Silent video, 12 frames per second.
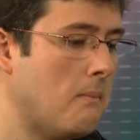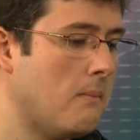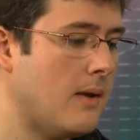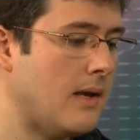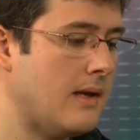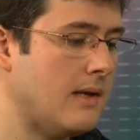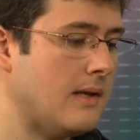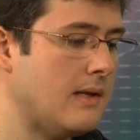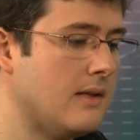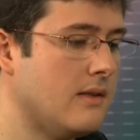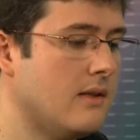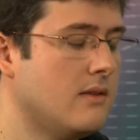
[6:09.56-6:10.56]

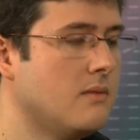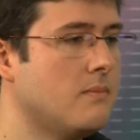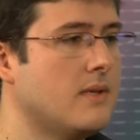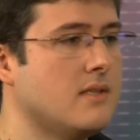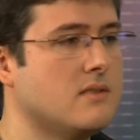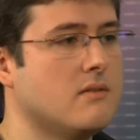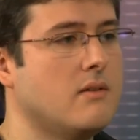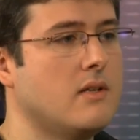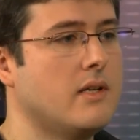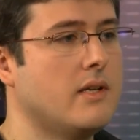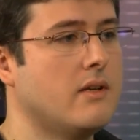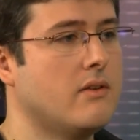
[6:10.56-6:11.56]
But it depends
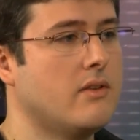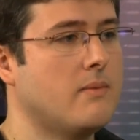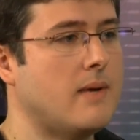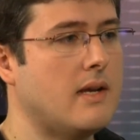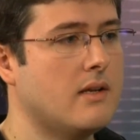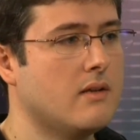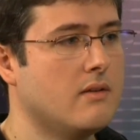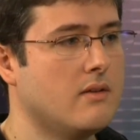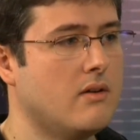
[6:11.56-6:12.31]
greatly on the bank,